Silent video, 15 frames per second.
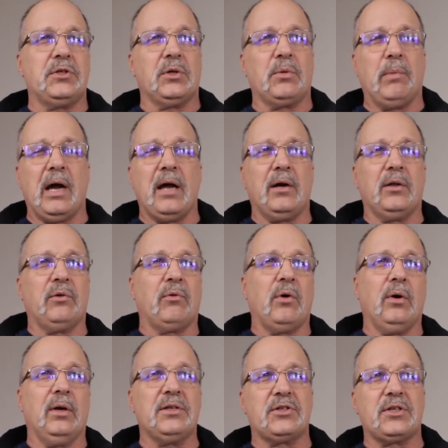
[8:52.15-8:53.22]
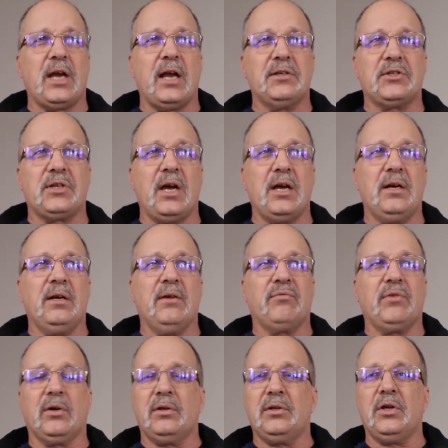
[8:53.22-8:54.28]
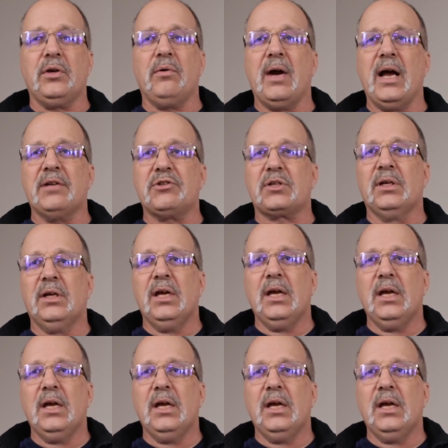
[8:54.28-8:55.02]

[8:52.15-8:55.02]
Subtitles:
You can buy it on the Roland Sands site if you're in the US.